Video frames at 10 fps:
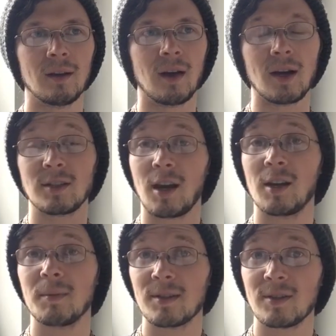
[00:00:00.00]

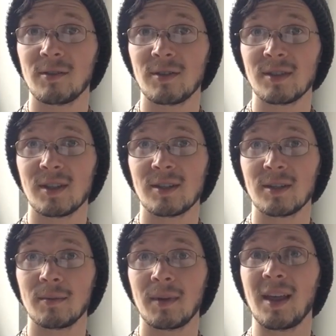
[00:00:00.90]
autonomous nervous
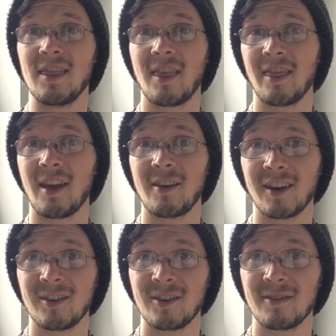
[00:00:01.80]
system, and
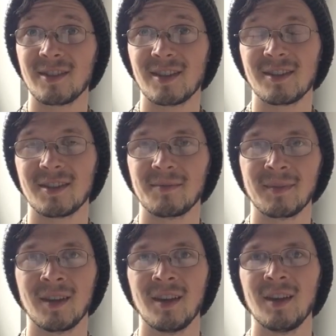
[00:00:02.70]
etheric nervous system.
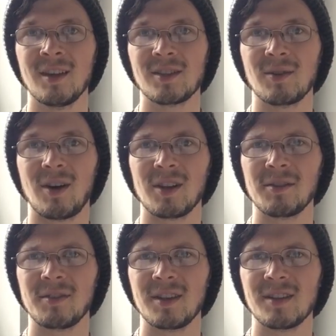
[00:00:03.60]
So all
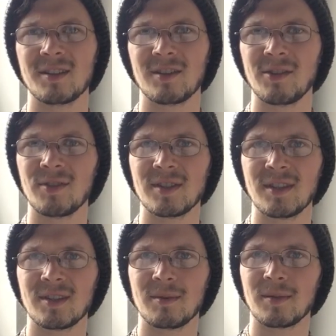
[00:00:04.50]
of these nervous
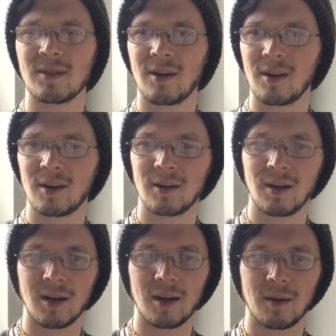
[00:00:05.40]
systems are
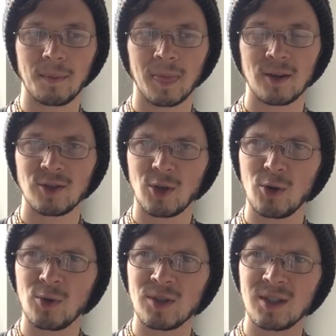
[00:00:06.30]

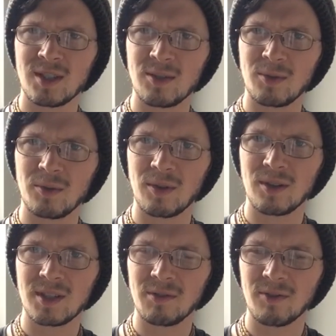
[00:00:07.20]
tuned to
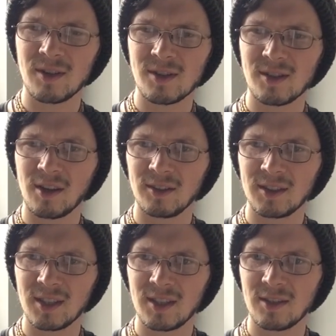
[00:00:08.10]
different
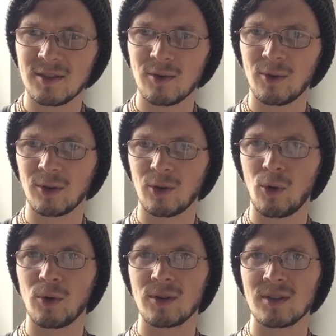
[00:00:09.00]
subtleties or
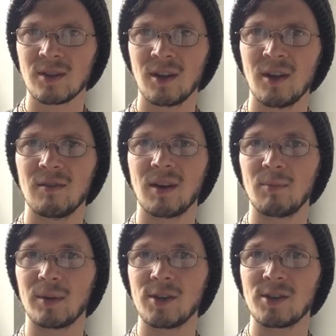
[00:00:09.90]
coarse
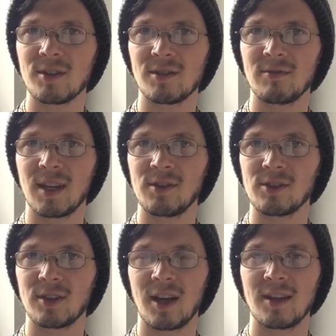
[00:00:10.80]
vibrations of
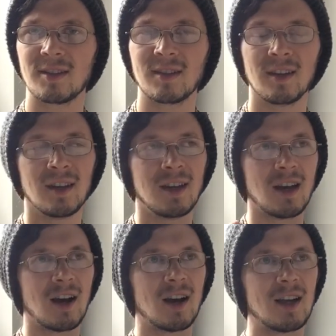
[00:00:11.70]
nature, as
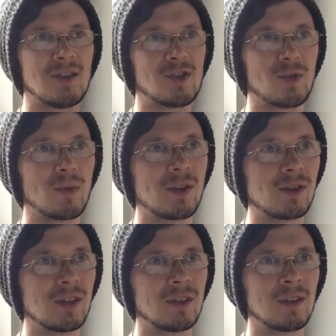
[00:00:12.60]

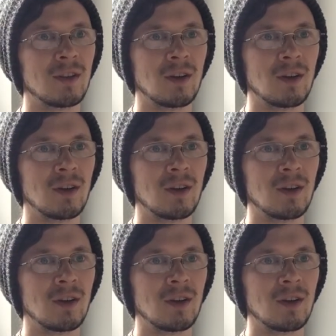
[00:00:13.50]
intuition,